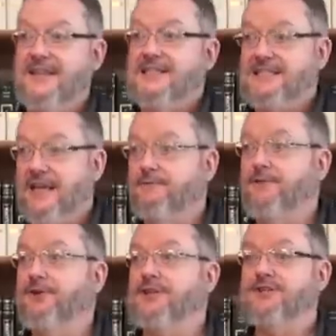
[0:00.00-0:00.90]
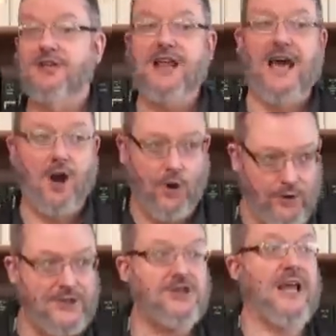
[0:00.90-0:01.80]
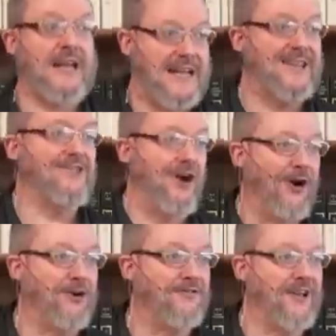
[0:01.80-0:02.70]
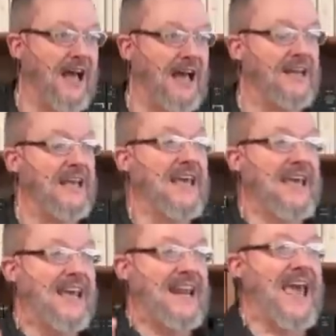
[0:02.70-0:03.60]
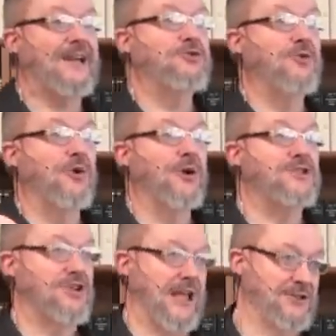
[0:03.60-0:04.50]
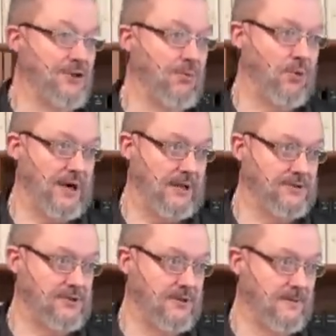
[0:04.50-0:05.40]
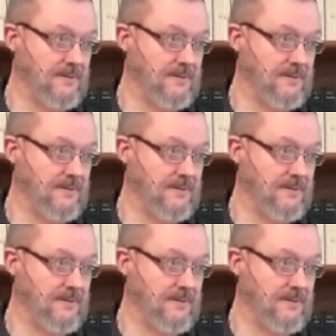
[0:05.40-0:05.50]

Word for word: Sinfulness did not originate in the heart of God. It had to originate somewhere else.